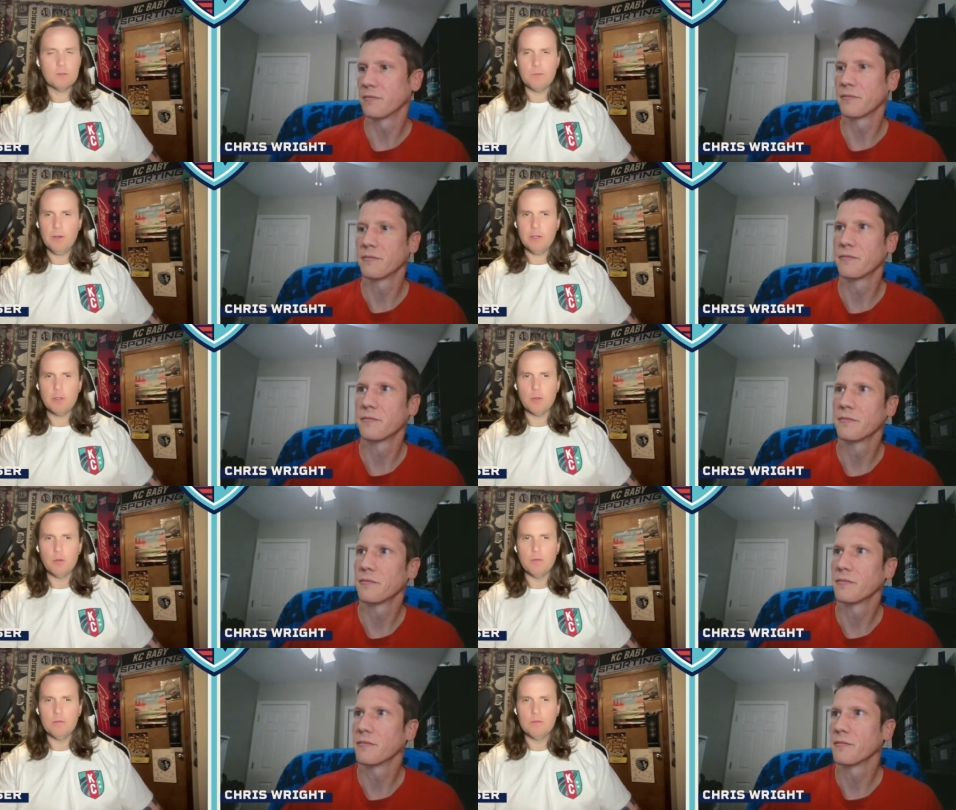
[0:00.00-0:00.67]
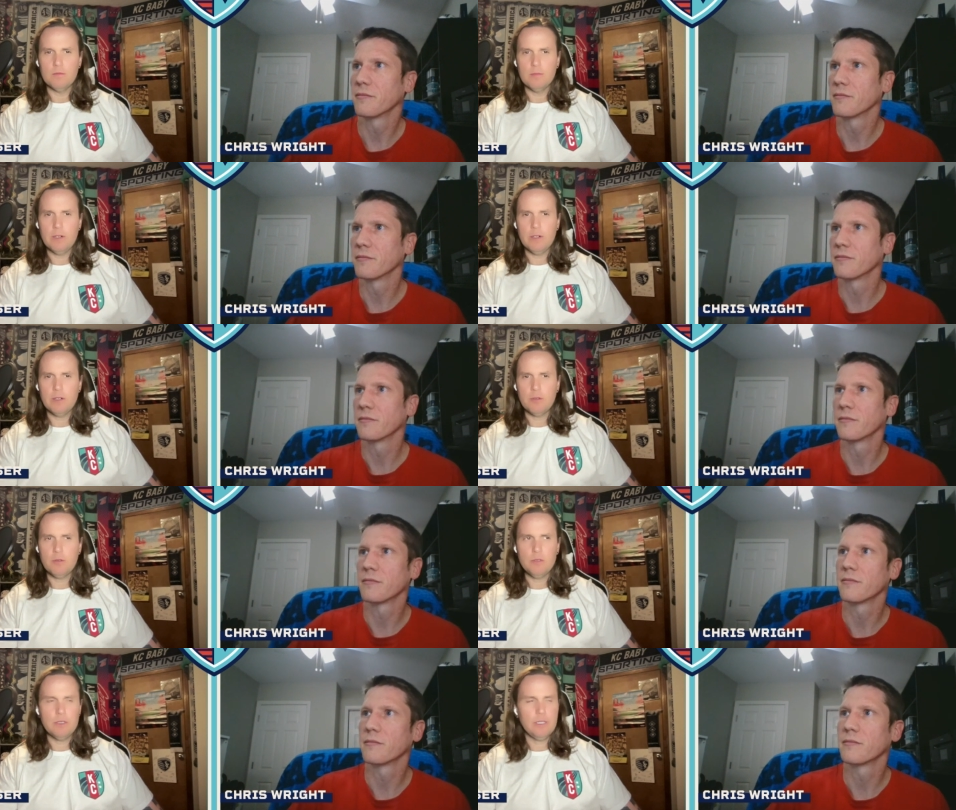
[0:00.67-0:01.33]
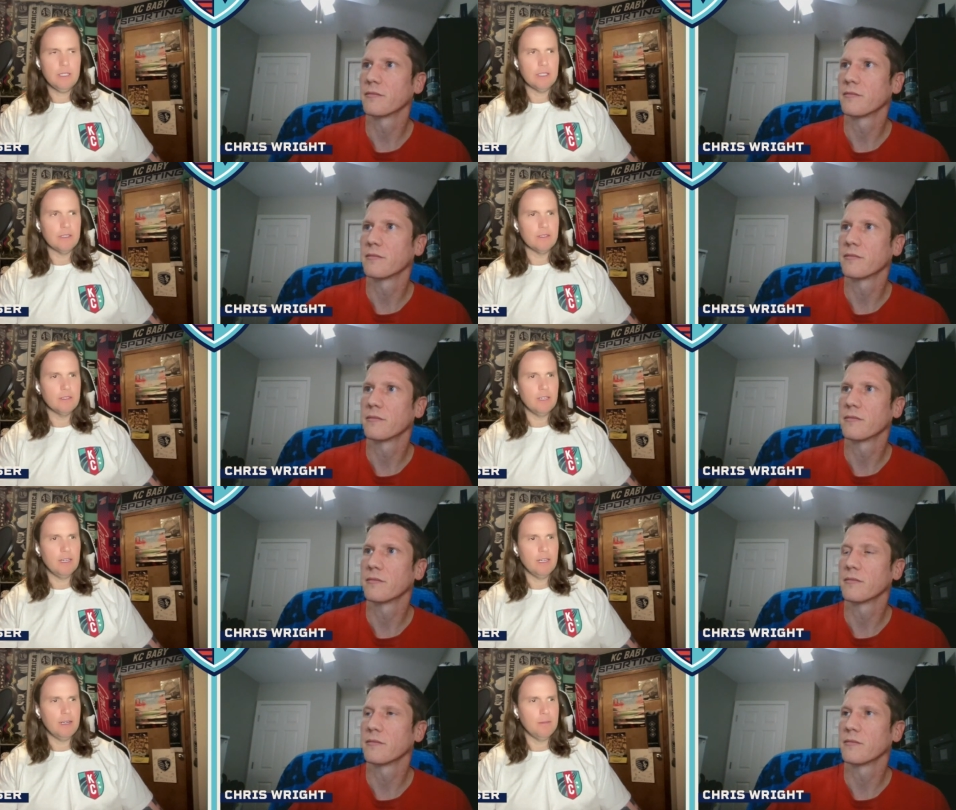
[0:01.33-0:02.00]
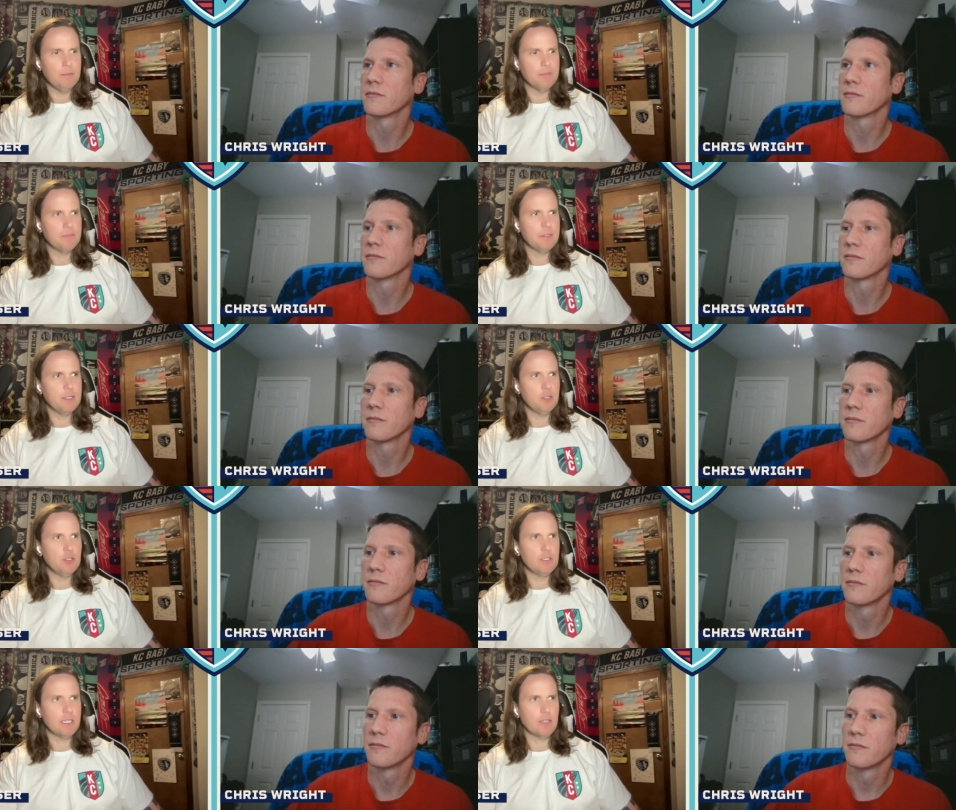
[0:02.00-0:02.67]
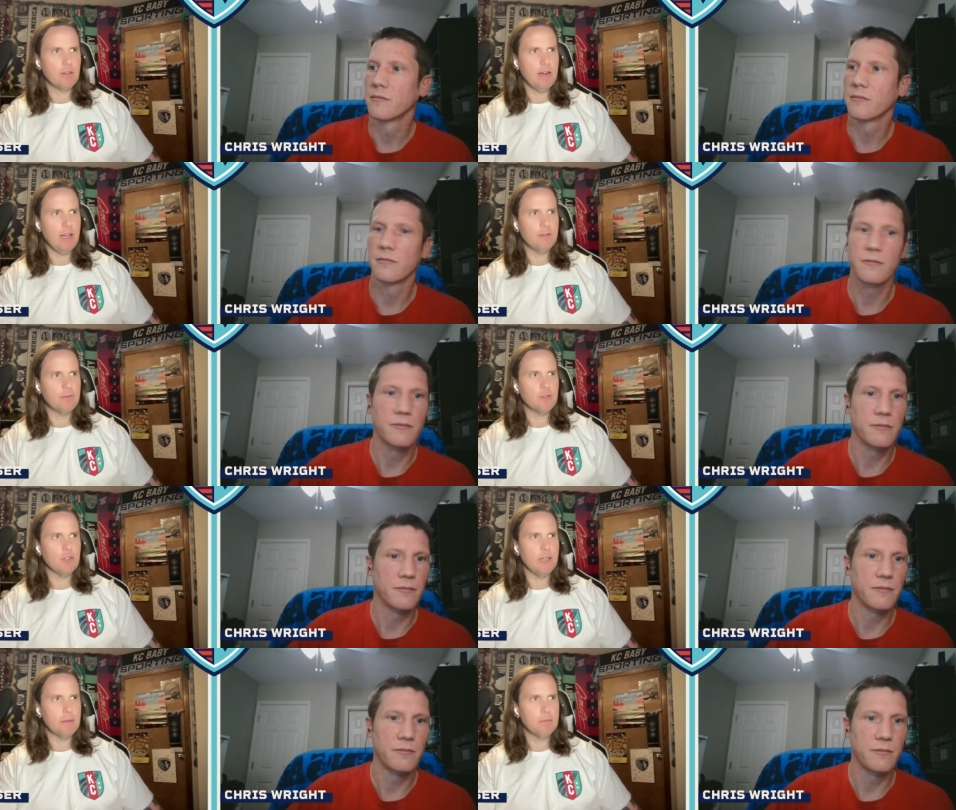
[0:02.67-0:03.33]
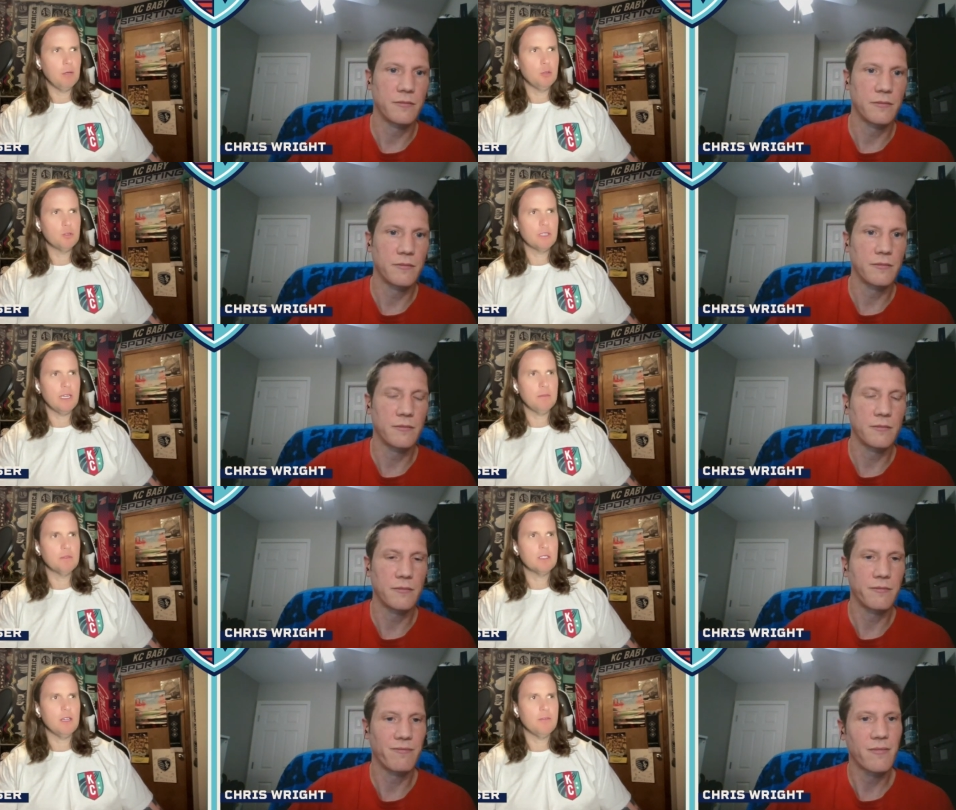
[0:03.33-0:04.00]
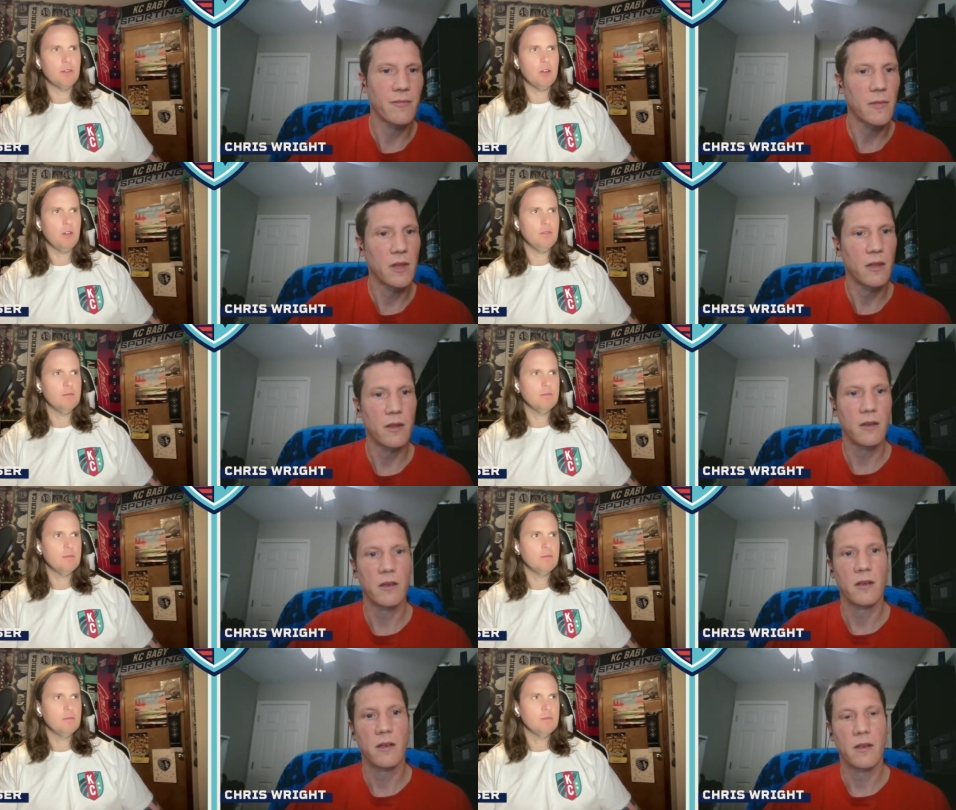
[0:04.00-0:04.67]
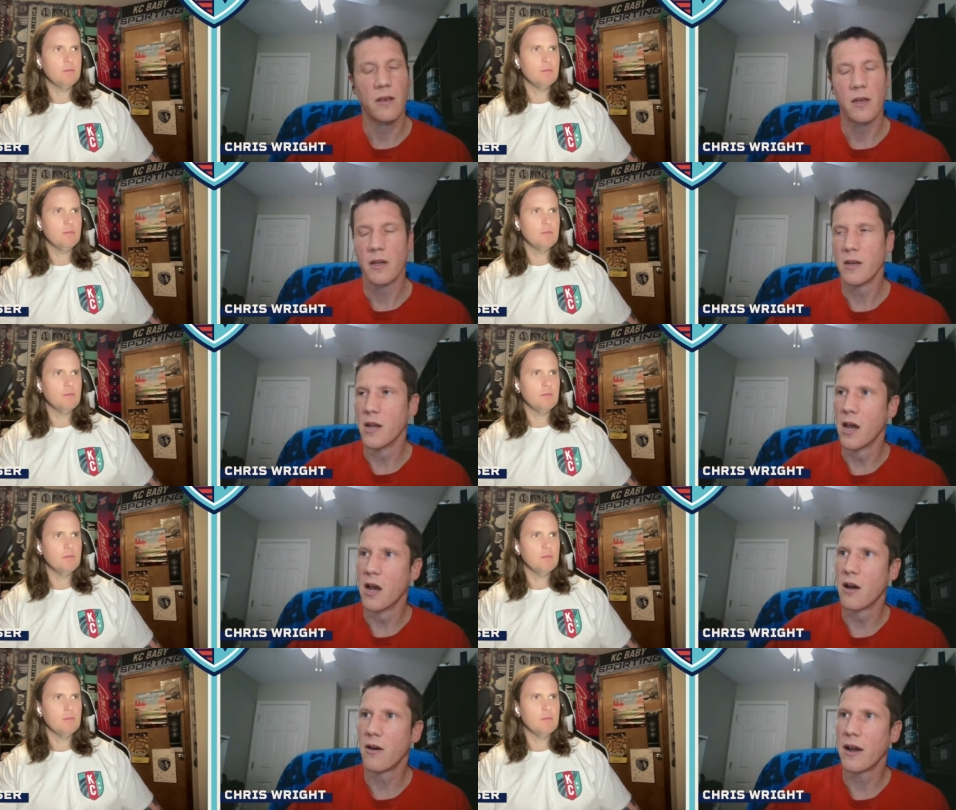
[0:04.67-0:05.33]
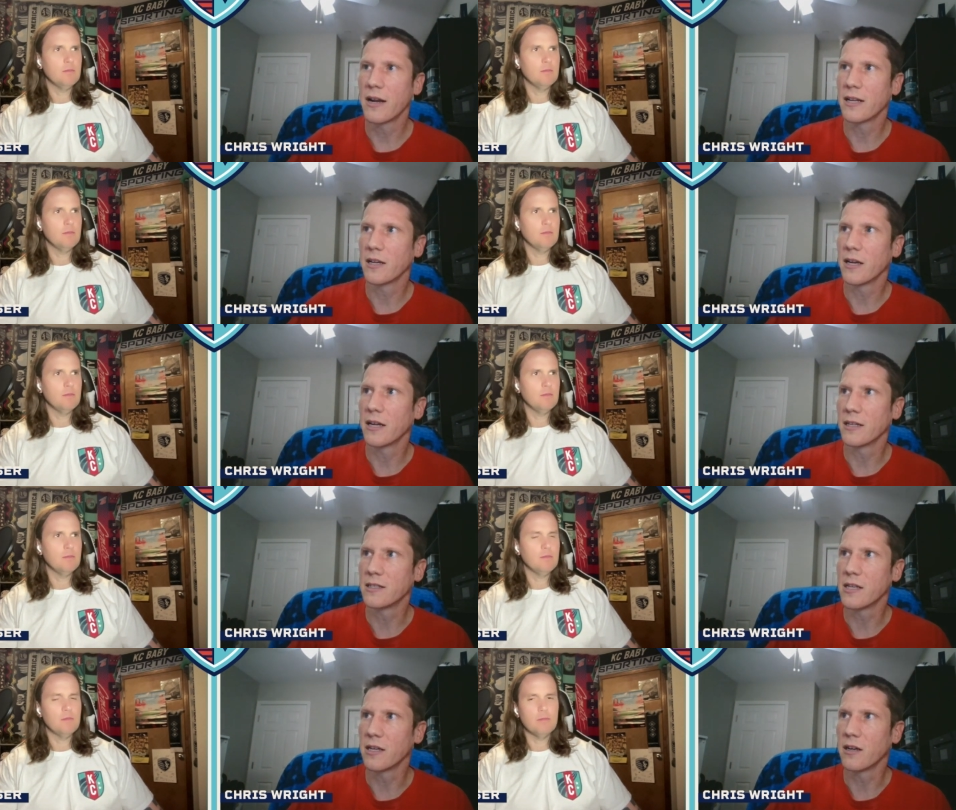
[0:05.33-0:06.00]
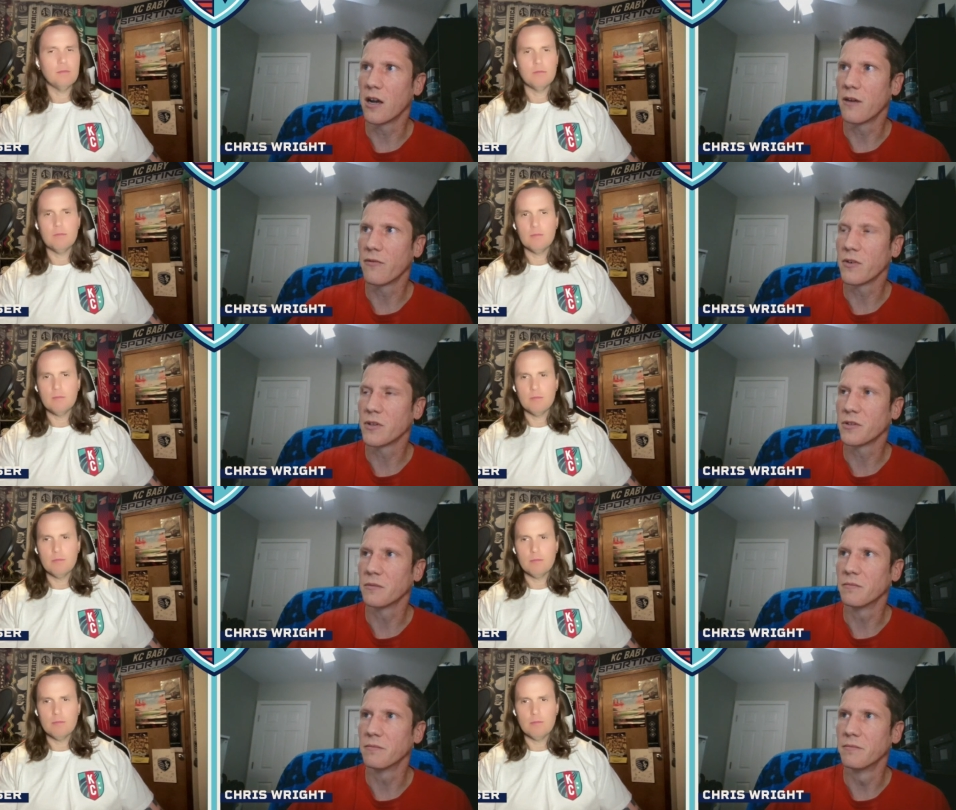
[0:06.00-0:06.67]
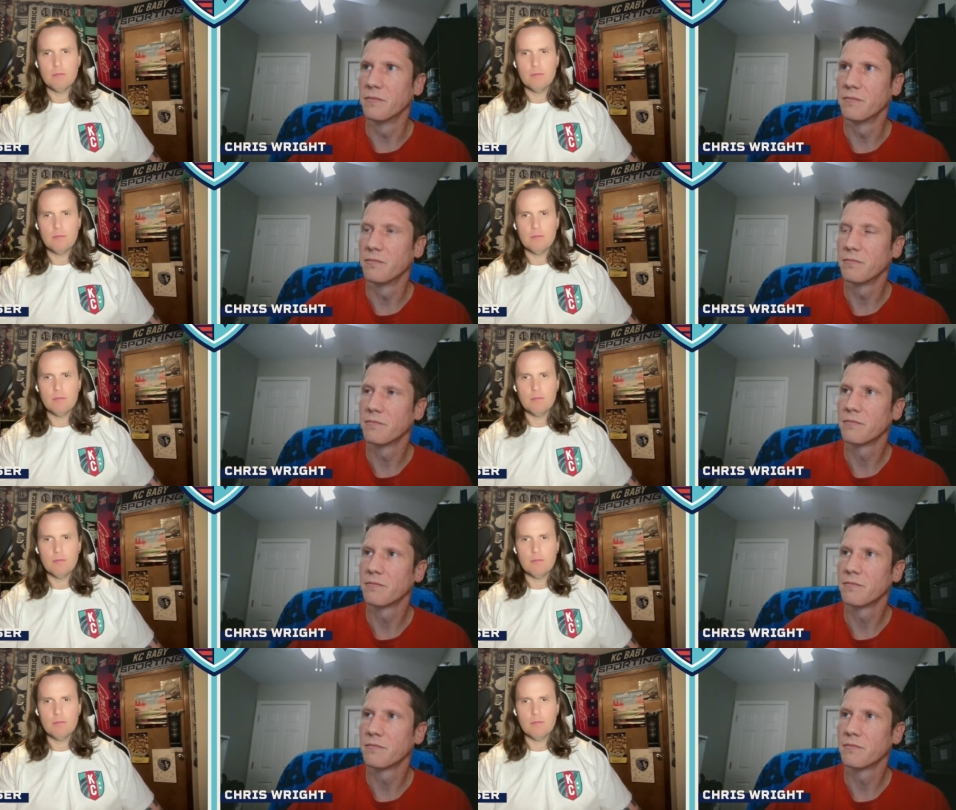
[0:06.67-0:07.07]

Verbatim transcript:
Speaker 1: Very cool. Very cool indeed. Um, did you stick around for like post game stuff at all?
Speaker 2: No, I had, to, I had to take off for some